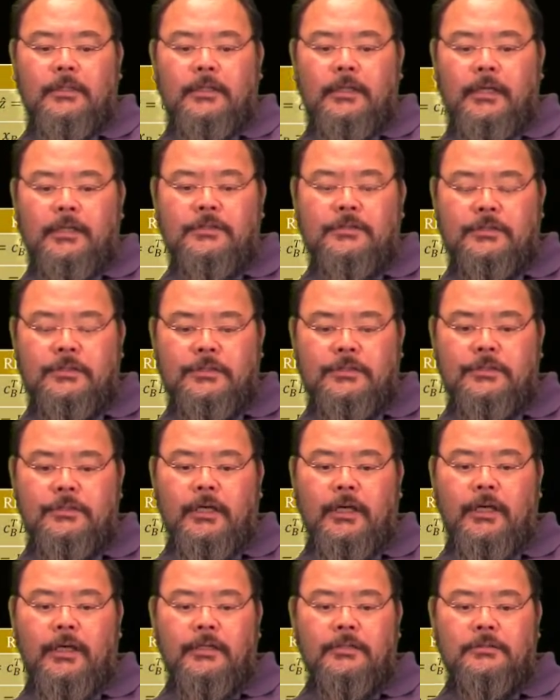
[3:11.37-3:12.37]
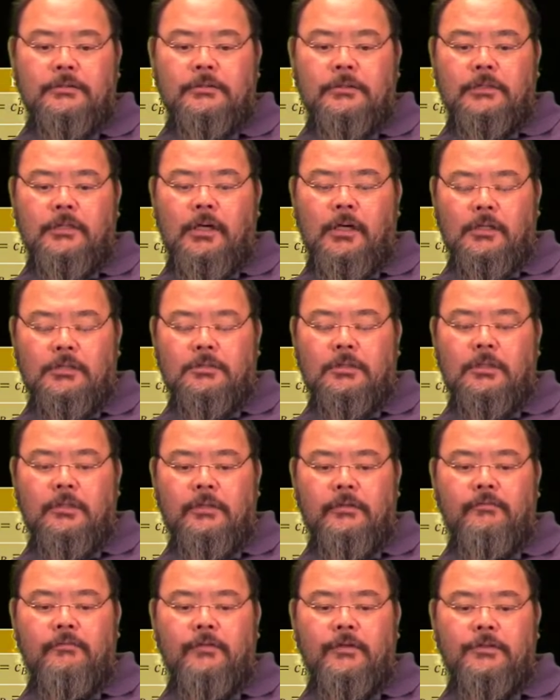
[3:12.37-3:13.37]
and cj is the cost
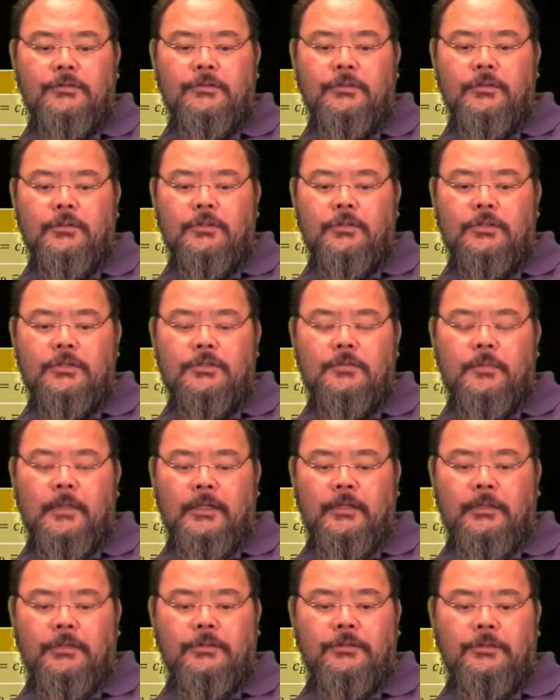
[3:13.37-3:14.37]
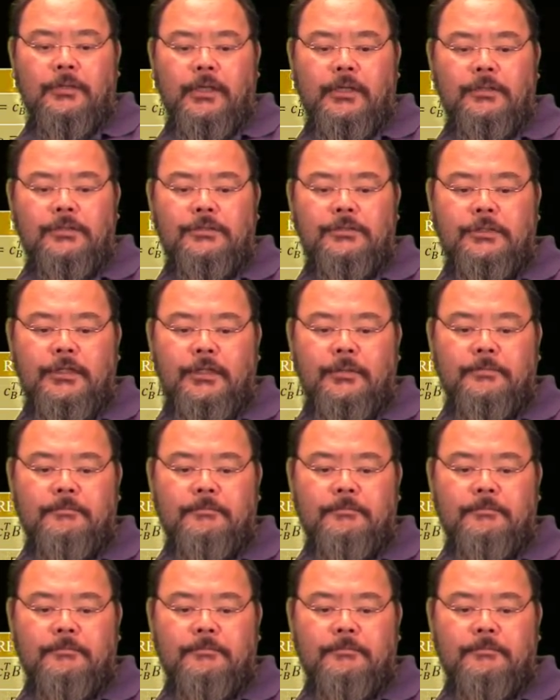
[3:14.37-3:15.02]
coefficient corresponding to xj.